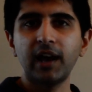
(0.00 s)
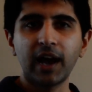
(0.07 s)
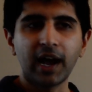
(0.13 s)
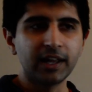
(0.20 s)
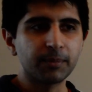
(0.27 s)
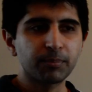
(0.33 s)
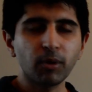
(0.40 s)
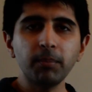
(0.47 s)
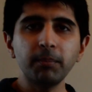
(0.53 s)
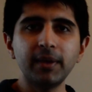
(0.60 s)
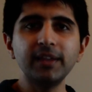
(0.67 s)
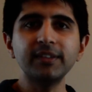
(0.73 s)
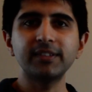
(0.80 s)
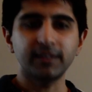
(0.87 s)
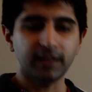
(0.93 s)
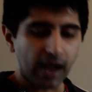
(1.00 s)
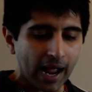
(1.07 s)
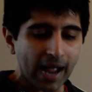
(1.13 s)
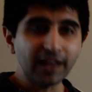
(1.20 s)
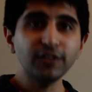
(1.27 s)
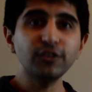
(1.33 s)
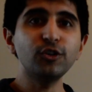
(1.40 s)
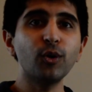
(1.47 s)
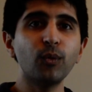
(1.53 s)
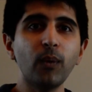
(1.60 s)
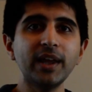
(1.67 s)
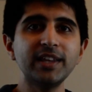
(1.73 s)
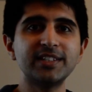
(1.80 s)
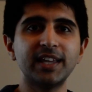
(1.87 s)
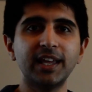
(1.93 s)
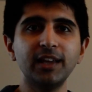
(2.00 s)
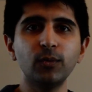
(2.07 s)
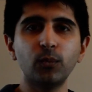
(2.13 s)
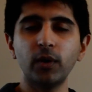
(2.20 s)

And the problem is, as you're waiting,